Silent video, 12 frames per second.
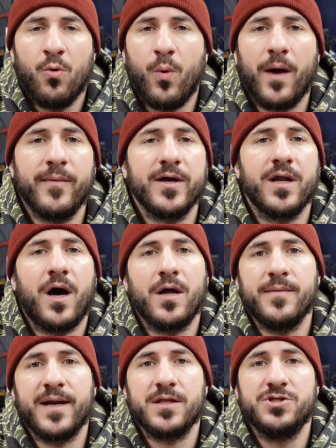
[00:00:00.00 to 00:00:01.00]
why am I going to
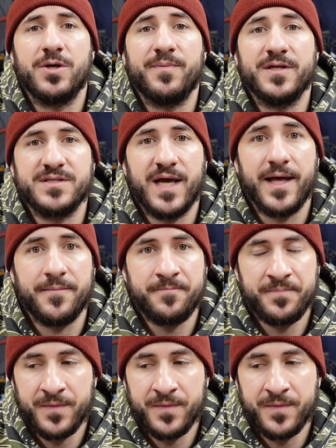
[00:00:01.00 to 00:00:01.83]
automatically jump into 10?